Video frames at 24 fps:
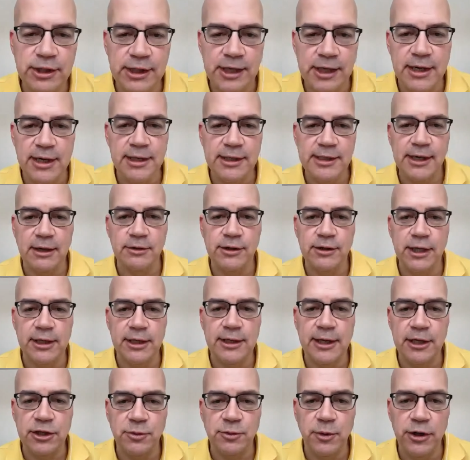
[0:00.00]
And it sounds like
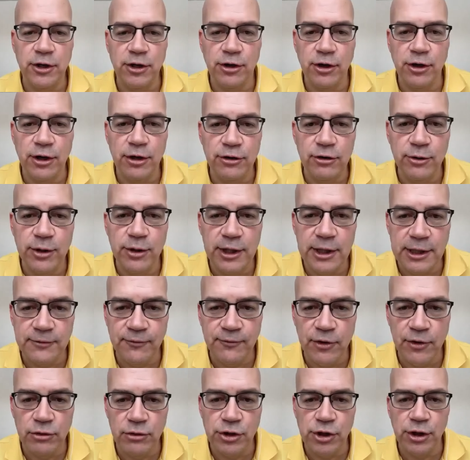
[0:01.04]
that's what you're going to do in these
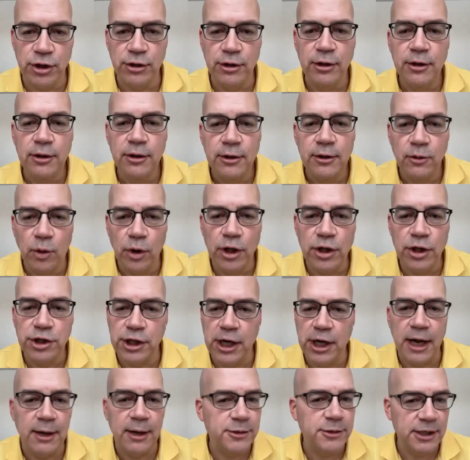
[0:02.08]
future
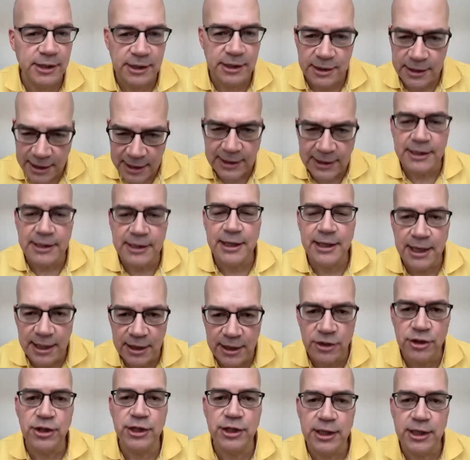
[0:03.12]
workshops, right? Is
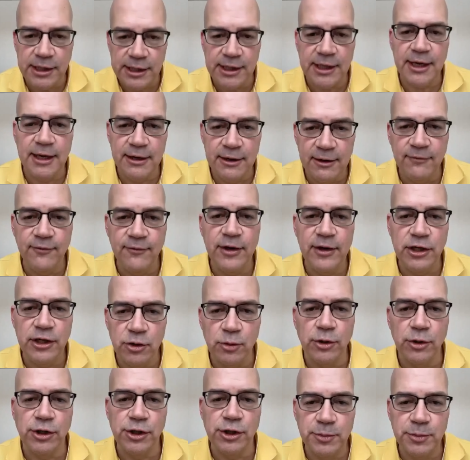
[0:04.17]
teach these
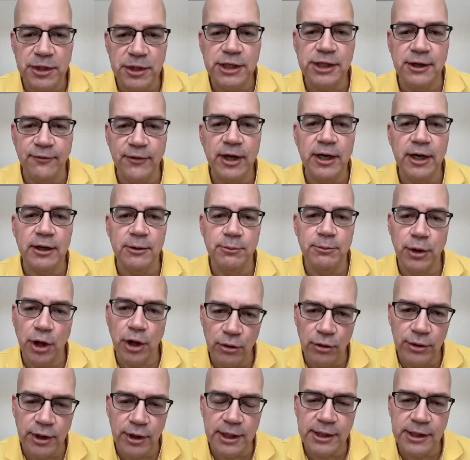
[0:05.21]
individual specific
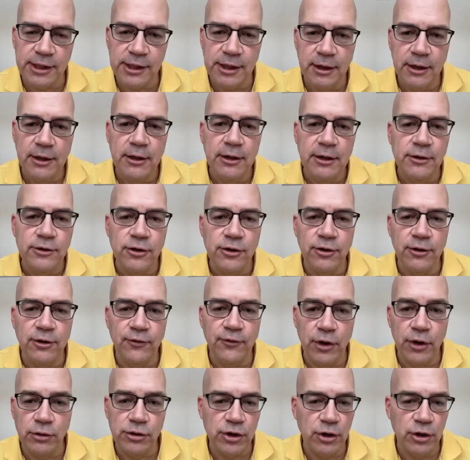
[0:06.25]
components so that
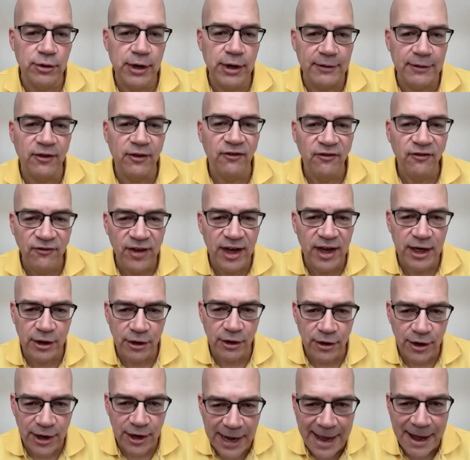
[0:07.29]
folks don't have to
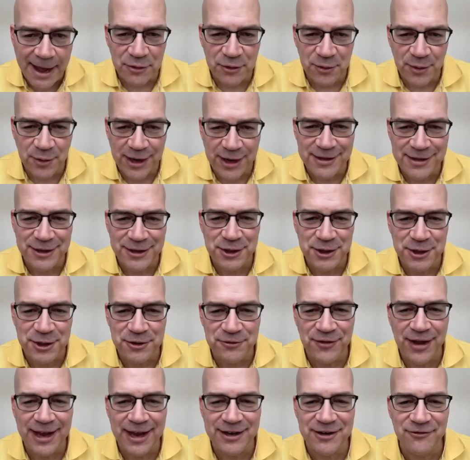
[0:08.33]
figure it out the way that you've
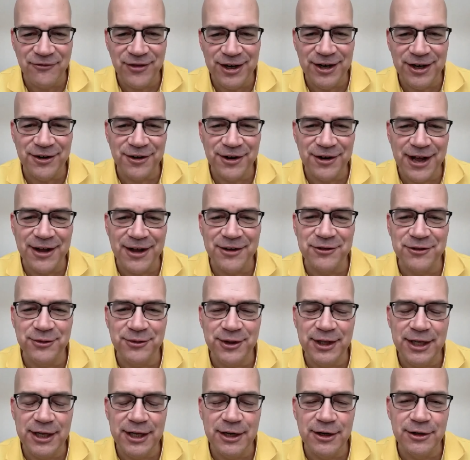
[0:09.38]
had to figure it out over
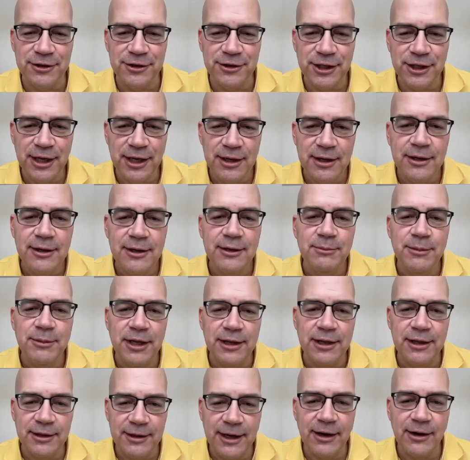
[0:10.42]
the years,
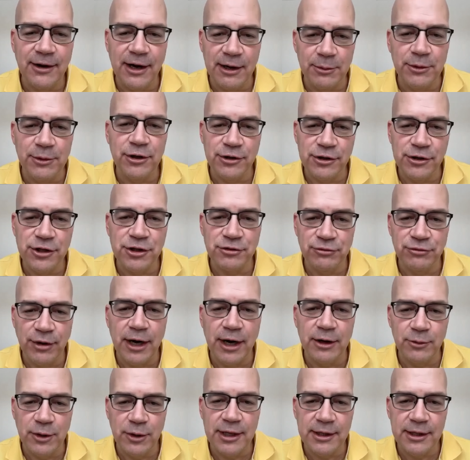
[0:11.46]
but that they're able to just
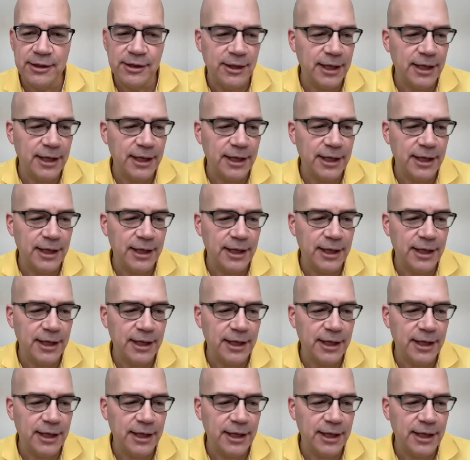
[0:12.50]
run with it.